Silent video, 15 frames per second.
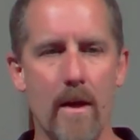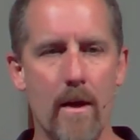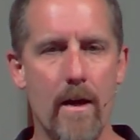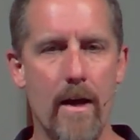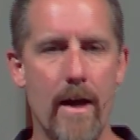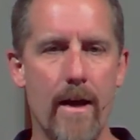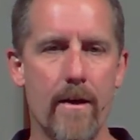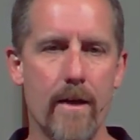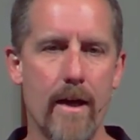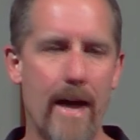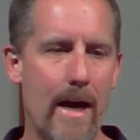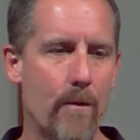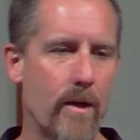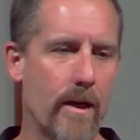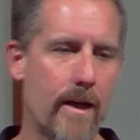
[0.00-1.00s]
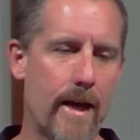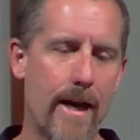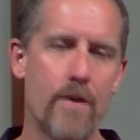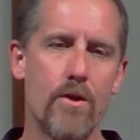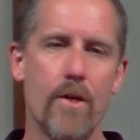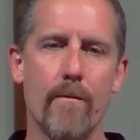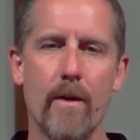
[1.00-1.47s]
And I would
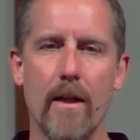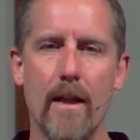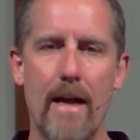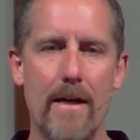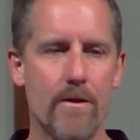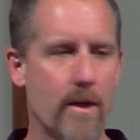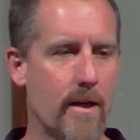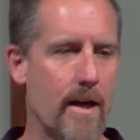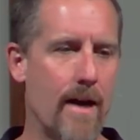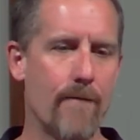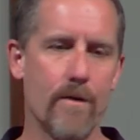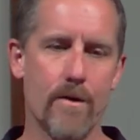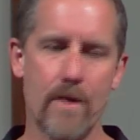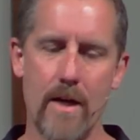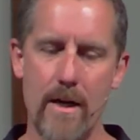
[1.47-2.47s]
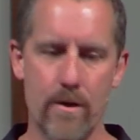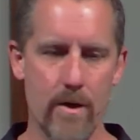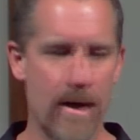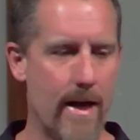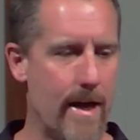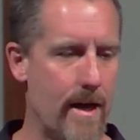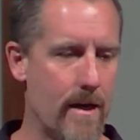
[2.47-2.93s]
engage him in lots of conversation.
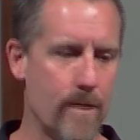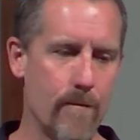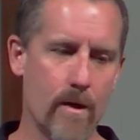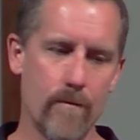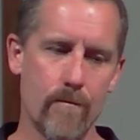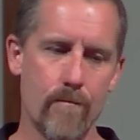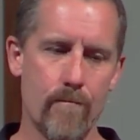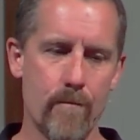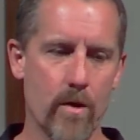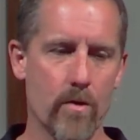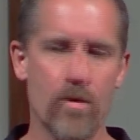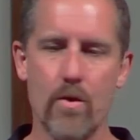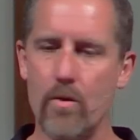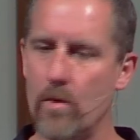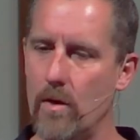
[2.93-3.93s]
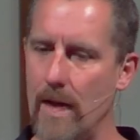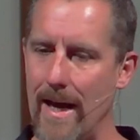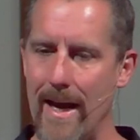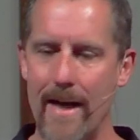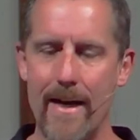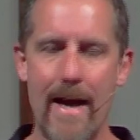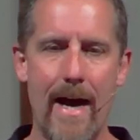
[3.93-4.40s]
I had him in middle school
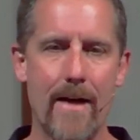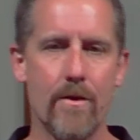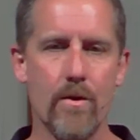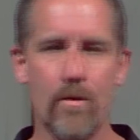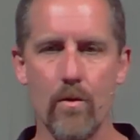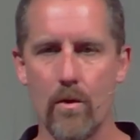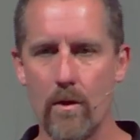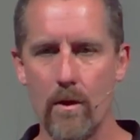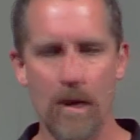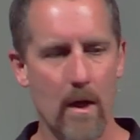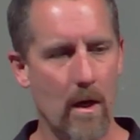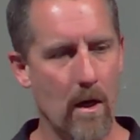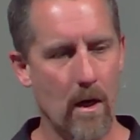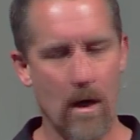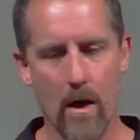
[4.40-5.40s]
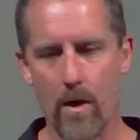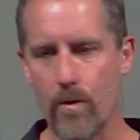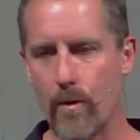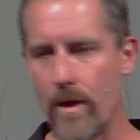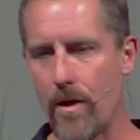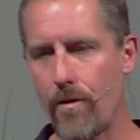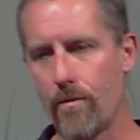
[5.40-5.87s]
and high school all the
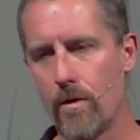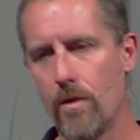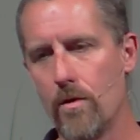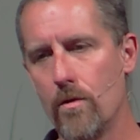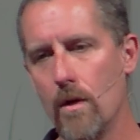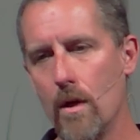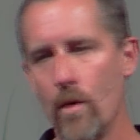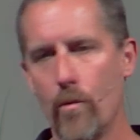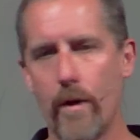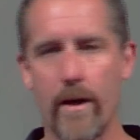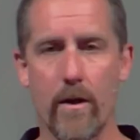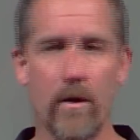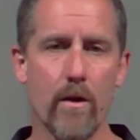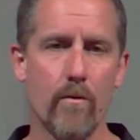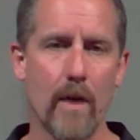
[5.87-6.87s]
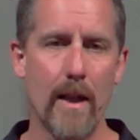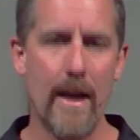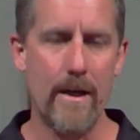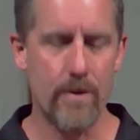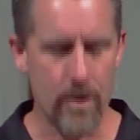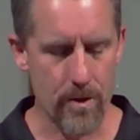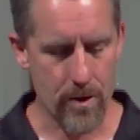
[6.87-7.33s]
way through. We had a good
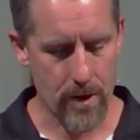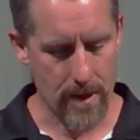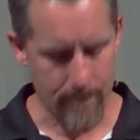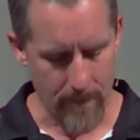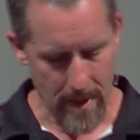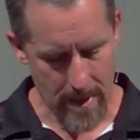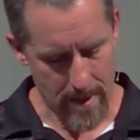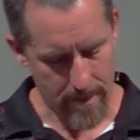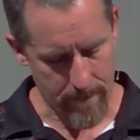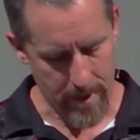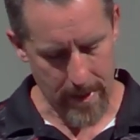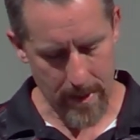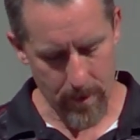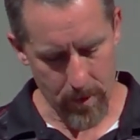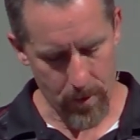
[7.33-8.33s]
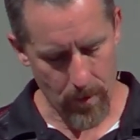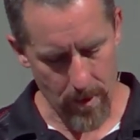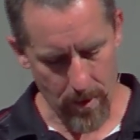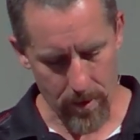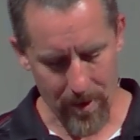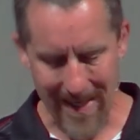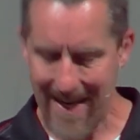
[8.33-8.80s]
relationship. But he was one of
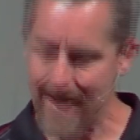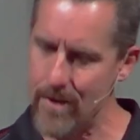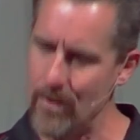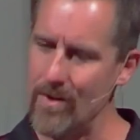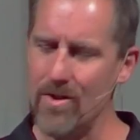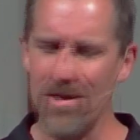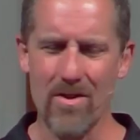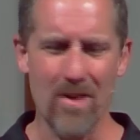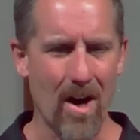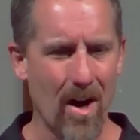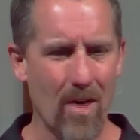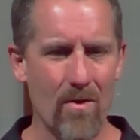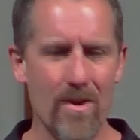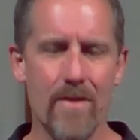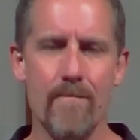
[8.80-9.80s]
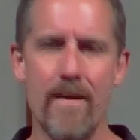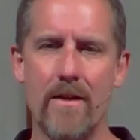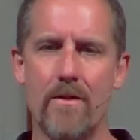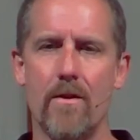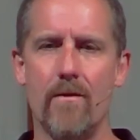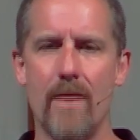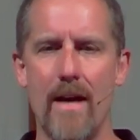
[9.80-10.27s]
those guys that was just always
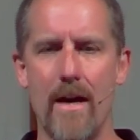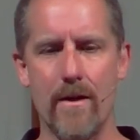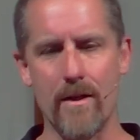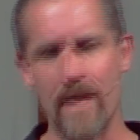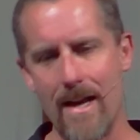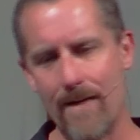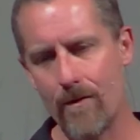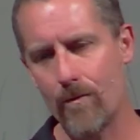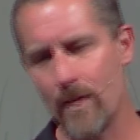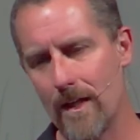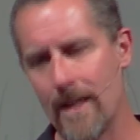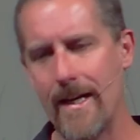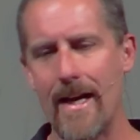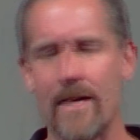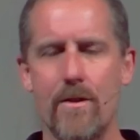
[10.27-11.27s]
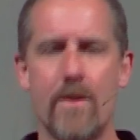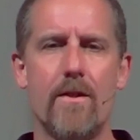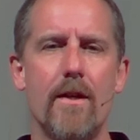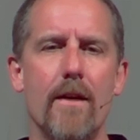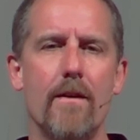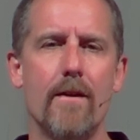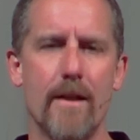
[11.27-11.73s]
messing around. He never really got
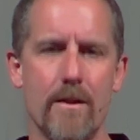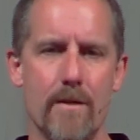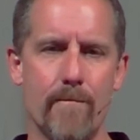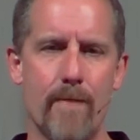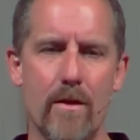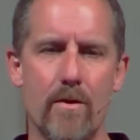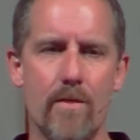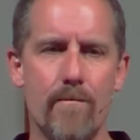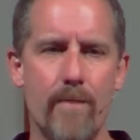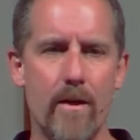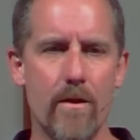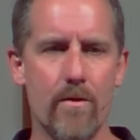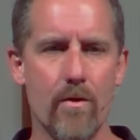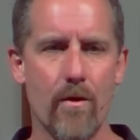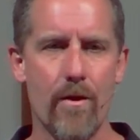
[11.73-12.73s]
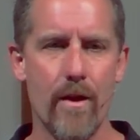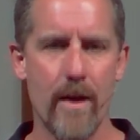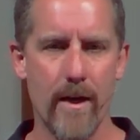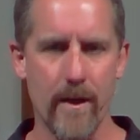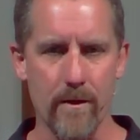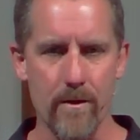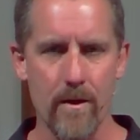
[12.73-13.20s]
serious about spiritual
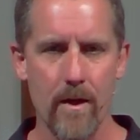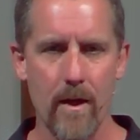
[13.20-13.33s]
things.